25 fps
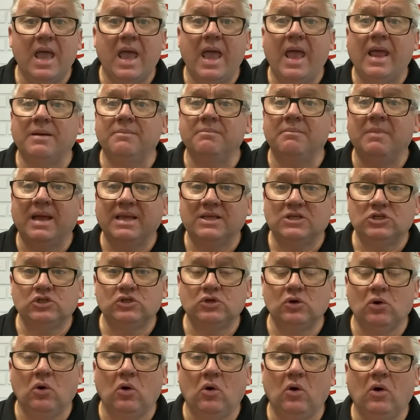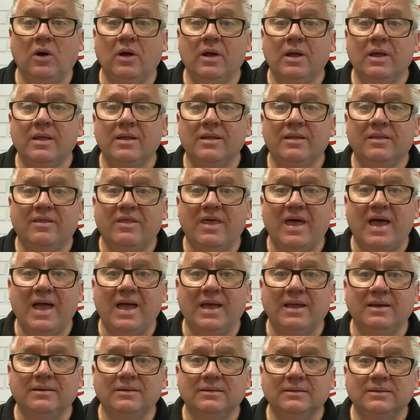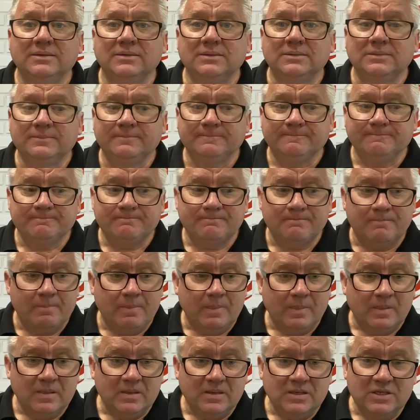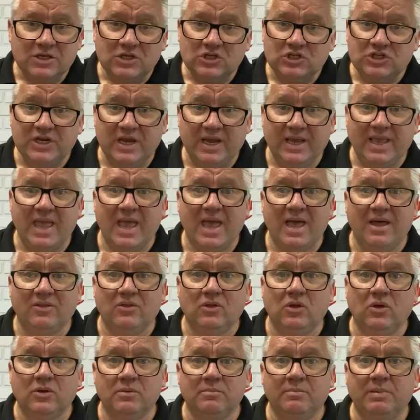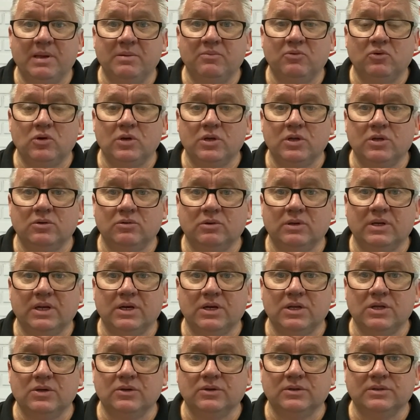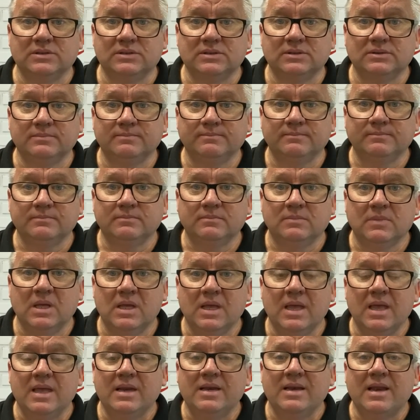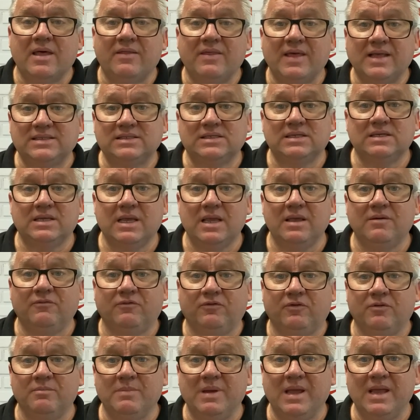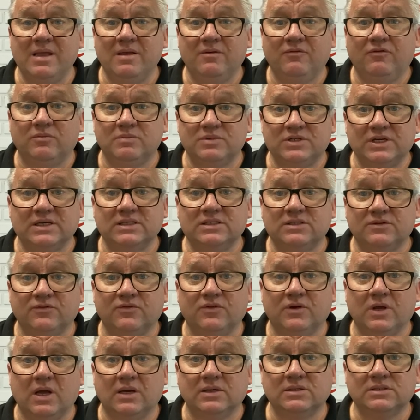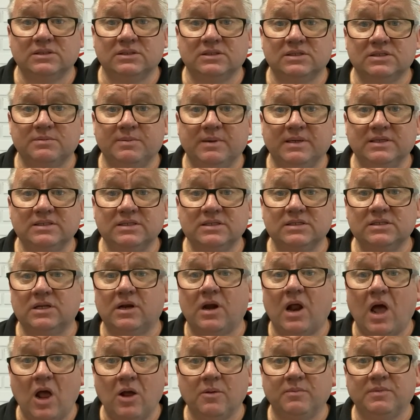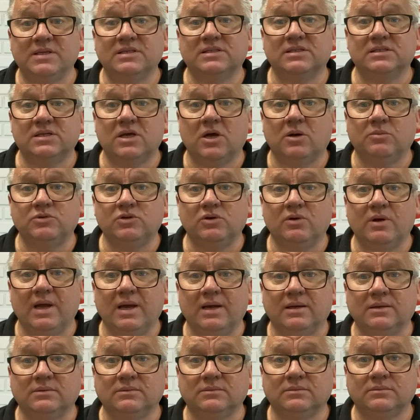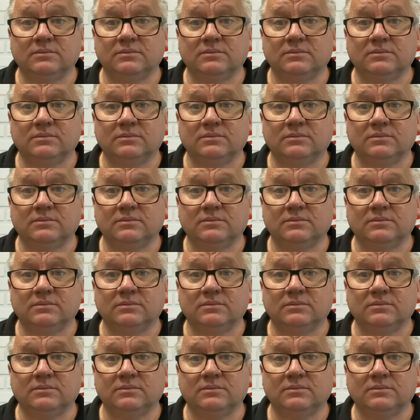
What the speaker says: and make sure that you check out the people who you're going to use. Now that's it from me, from Jason from Coastal Asbestos, and I hope this has helped you out.